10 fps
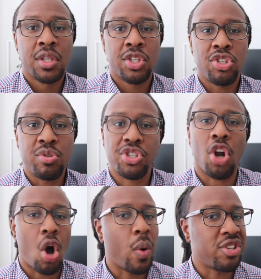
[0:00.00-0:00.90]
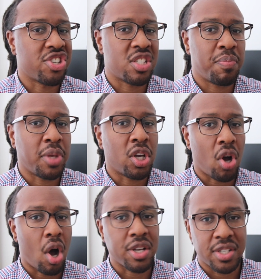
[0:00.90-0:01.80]
you should always just be
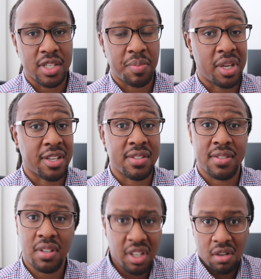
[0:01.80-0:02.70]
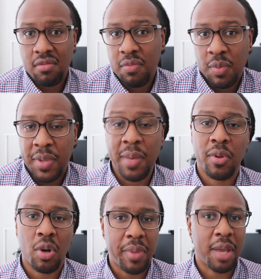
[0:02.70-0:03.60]
cautious, because when
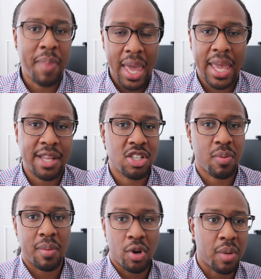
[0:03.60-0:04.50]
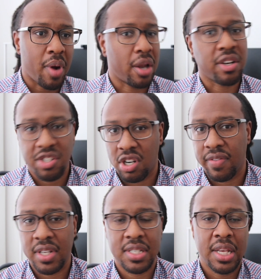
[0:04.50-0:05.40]
people are being paid to promote a product or
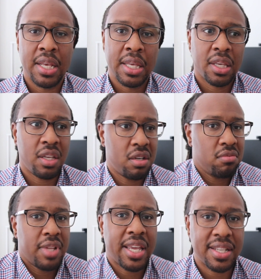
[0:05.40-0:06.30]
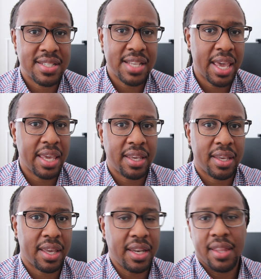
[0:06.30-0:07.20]
service, they can say
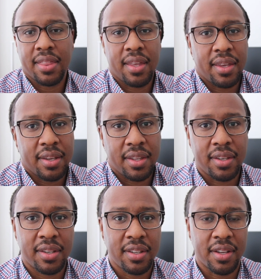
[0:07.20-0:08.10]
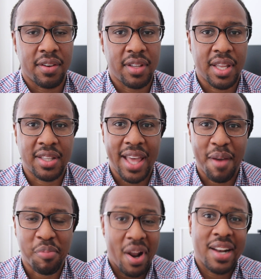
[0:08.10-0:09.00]
anything, and
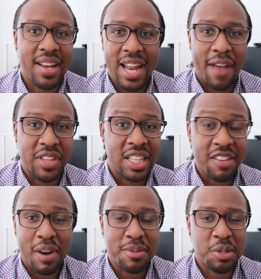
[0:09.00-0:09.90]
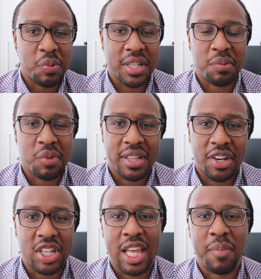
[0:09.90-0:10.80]
that product doesn't have to live up to what
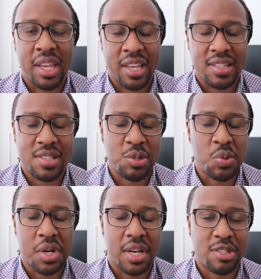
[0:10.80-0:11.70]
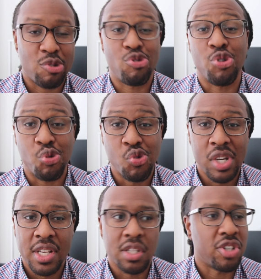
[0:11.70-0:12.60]
they're claiming it to do.
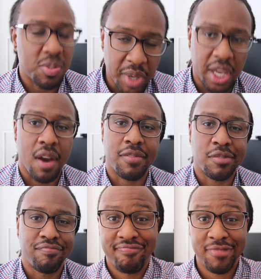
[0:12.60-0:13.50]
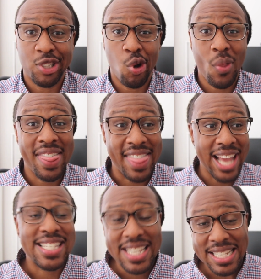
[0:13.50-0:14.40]
So just be careful. So
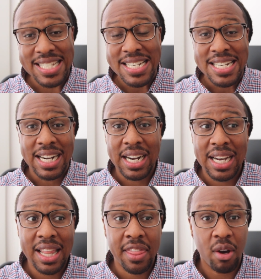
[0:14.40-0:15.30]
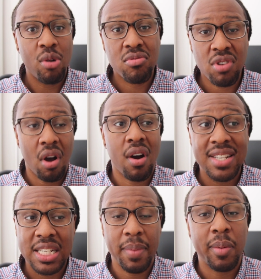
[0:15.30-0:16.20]
that's it. Those are
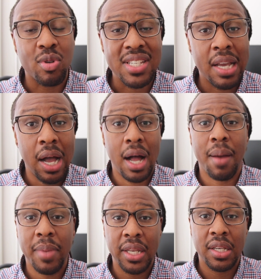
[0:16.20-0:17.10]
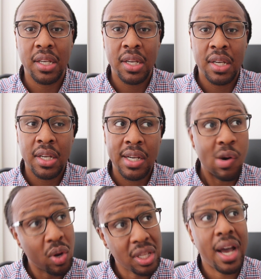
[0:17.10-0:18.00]
some of the most common
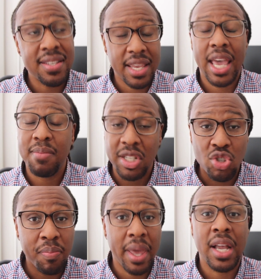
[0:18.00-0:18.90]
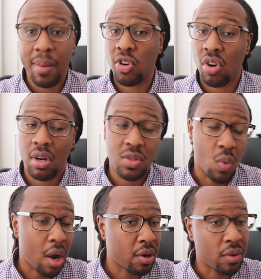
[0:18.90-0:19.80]
online scams that you may come across
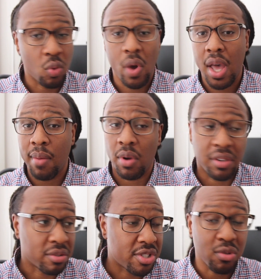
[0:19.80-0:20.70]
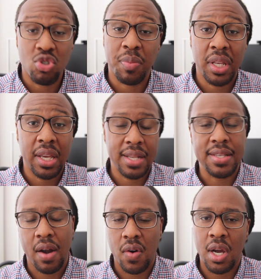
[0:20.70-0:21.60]
while you're on the web, on social media,
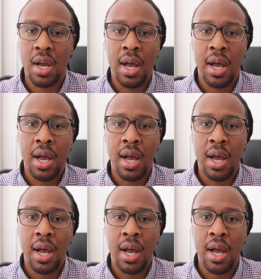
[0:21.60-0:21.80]
etc.